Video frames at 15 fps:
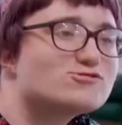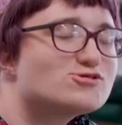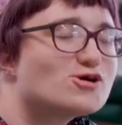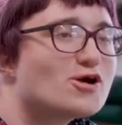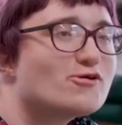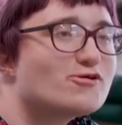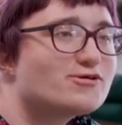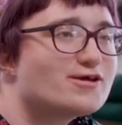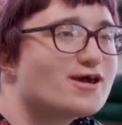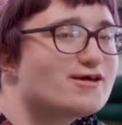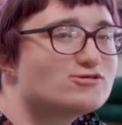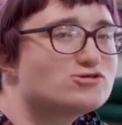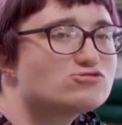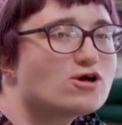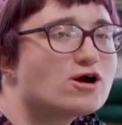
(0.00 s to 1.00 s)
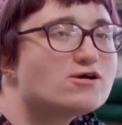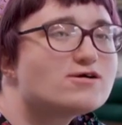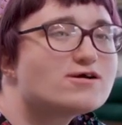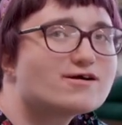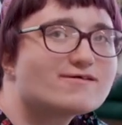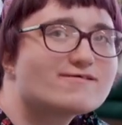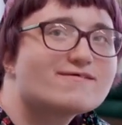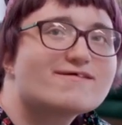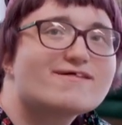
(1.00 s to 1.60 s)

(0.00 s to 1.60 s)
Try not to get drunk.